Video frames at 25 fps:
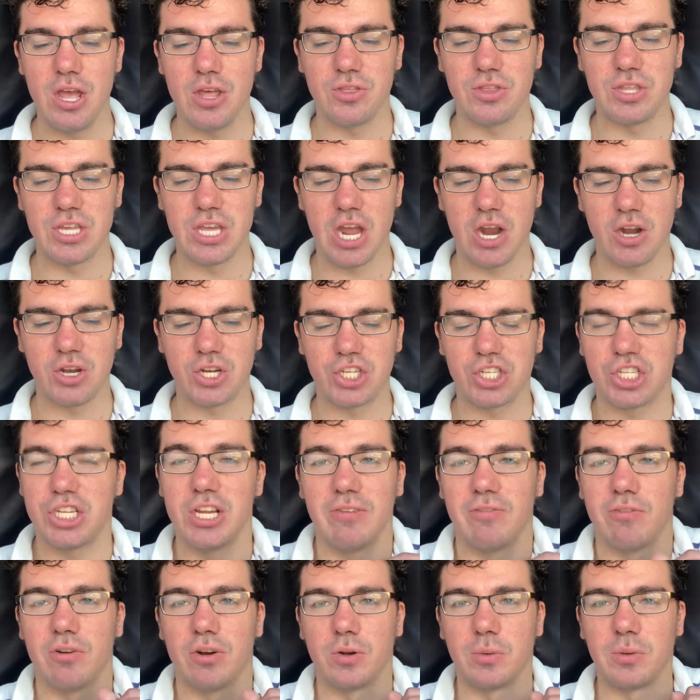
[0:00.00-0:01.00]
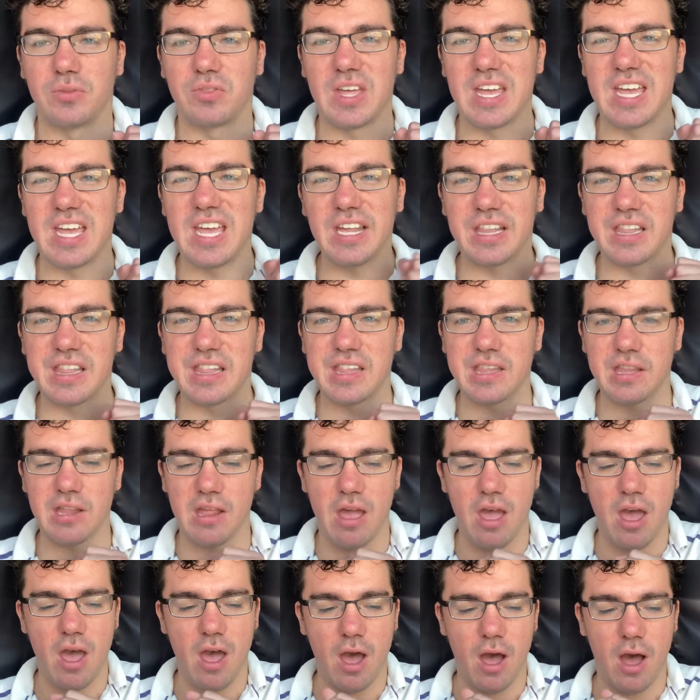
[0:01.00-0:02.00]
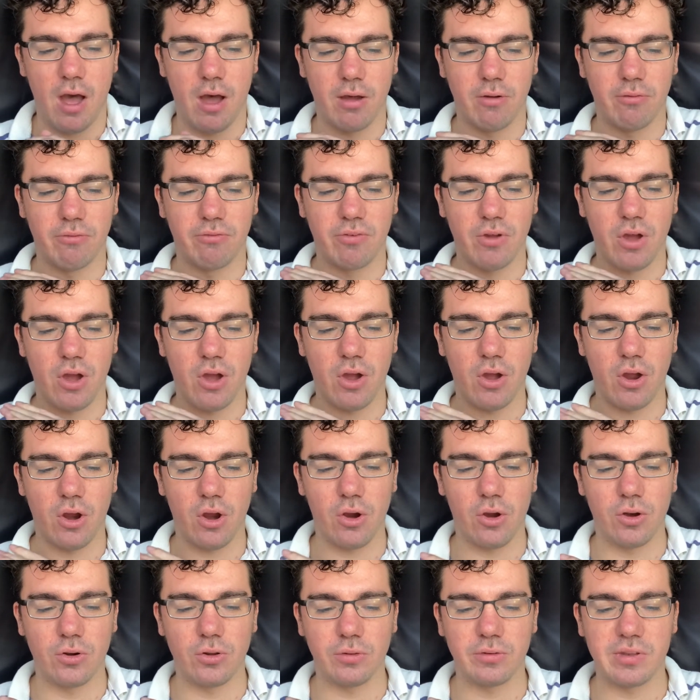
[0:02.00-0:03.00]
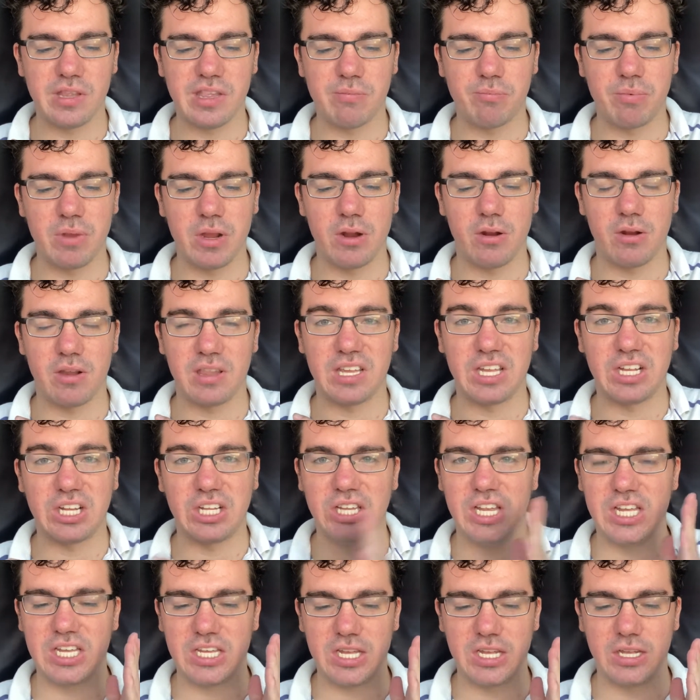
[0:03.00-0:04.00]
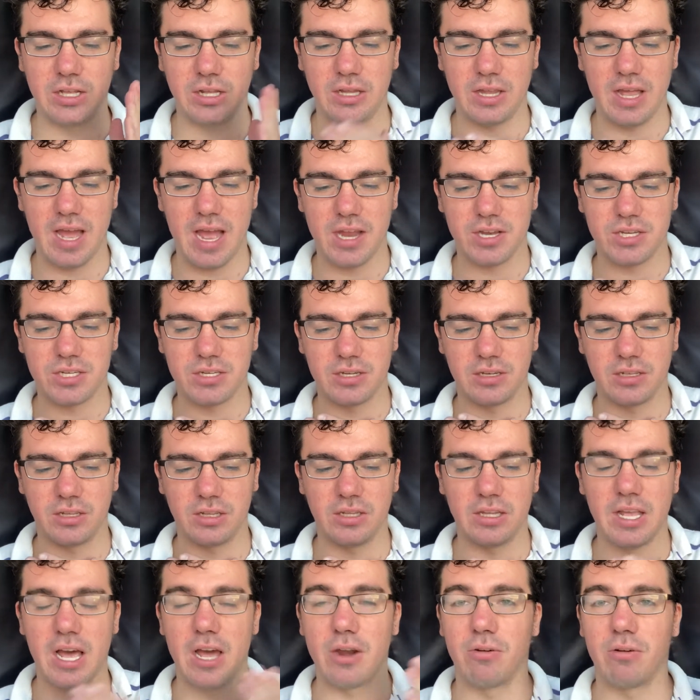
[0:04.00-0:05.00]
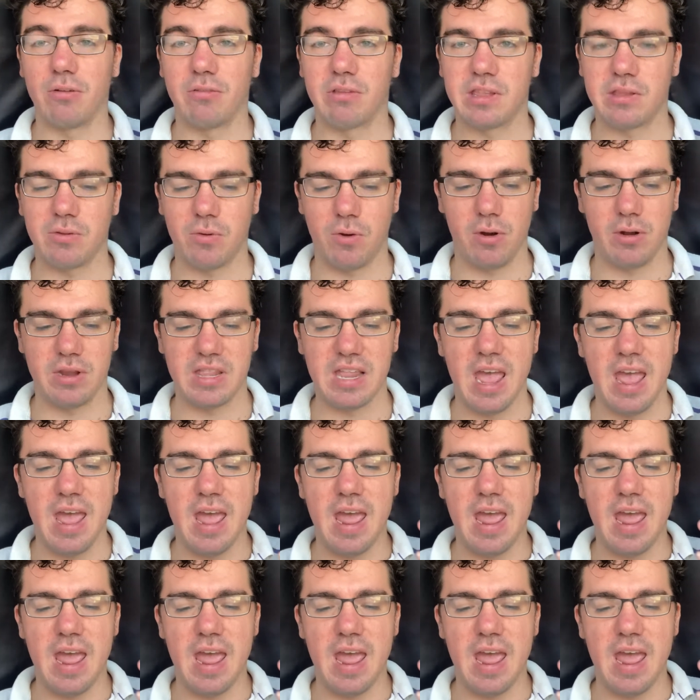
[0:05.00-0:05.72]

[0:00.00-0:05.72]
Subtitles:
The air shivered with the hiss of hurtled spears, the click and clash and clatter of swords,